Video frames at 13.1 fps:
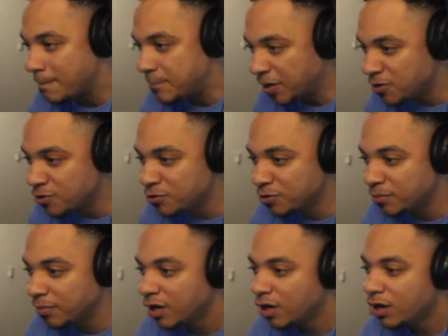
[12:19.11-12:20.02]

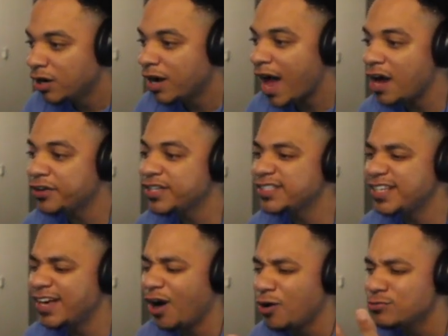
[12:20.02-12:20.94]
Boom! How does
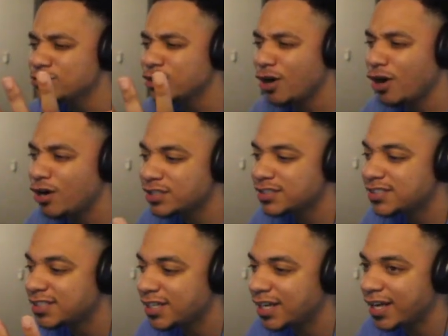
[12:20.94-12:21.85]
he hold on
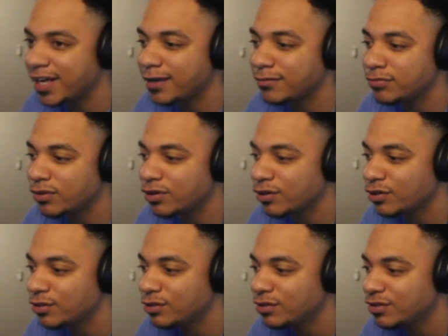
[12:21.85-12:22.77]
to that, bro?